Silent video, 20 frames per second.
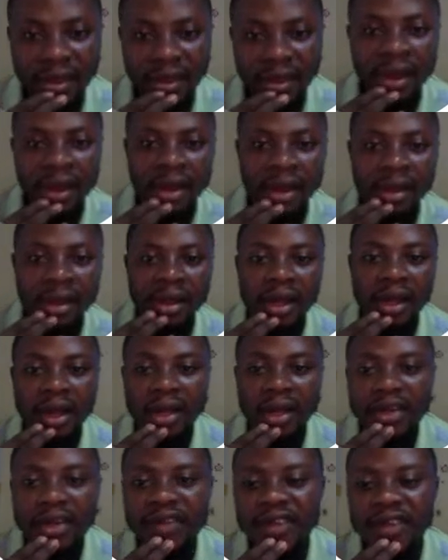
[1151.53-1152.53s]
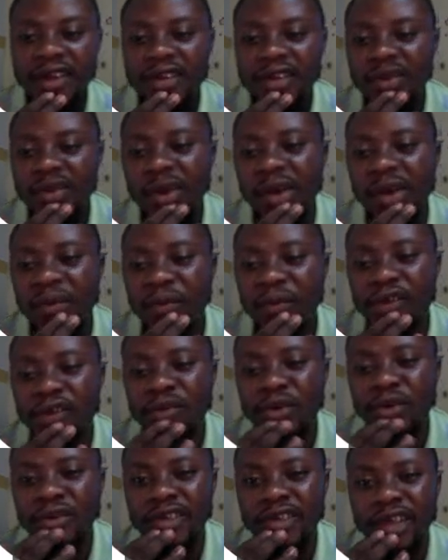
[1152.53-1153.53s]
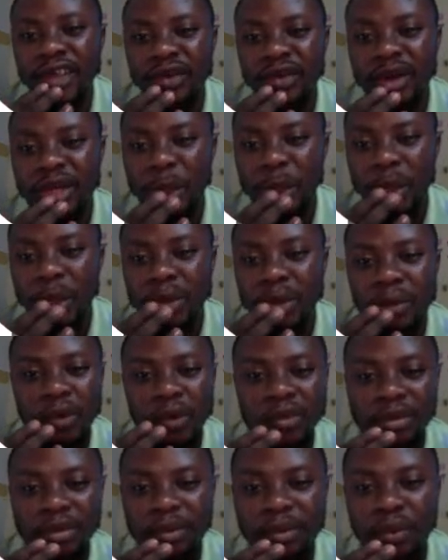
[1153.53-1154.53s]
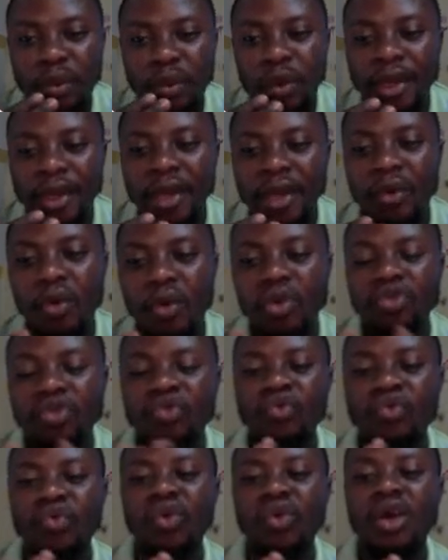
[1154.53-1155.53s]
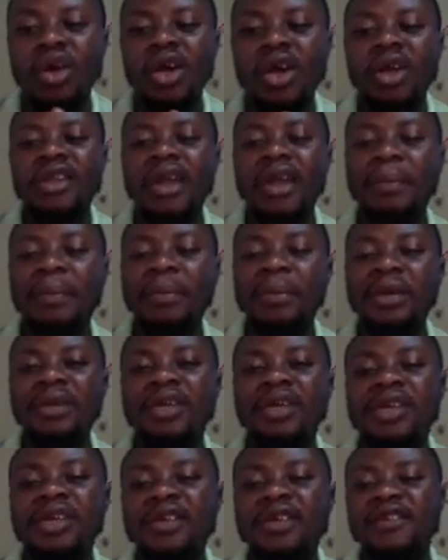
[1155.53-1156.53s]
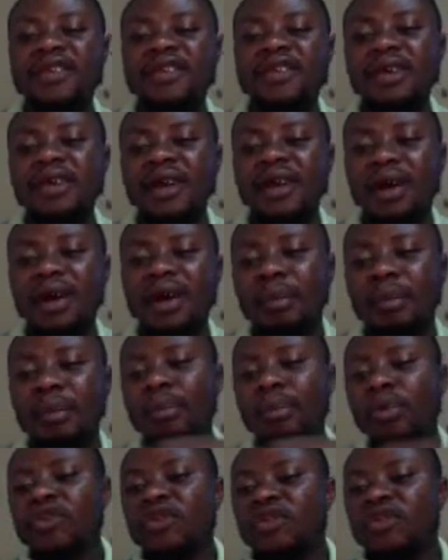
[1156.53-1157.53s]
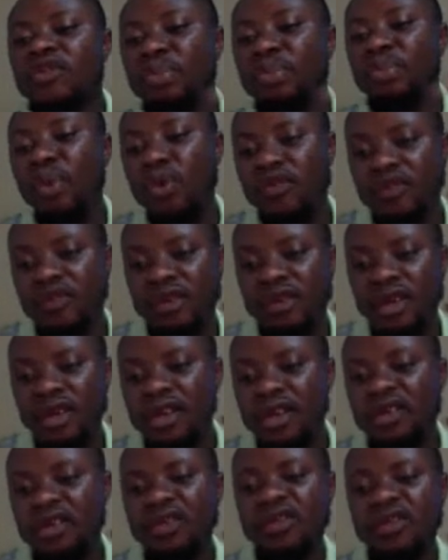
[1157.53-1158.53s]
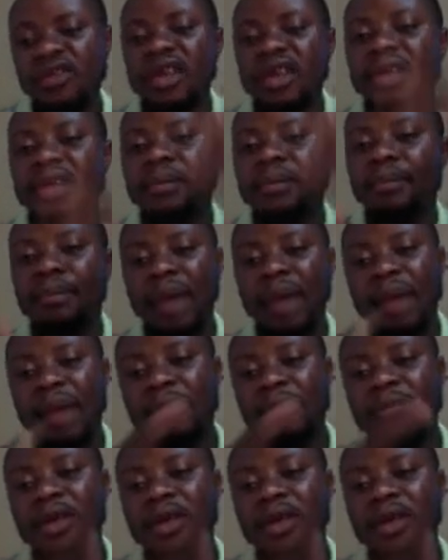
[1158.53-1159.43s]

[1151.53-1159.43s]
This is the reason why Facebook is actually showing most people when they go to their page, they see boost post, they just click, bam,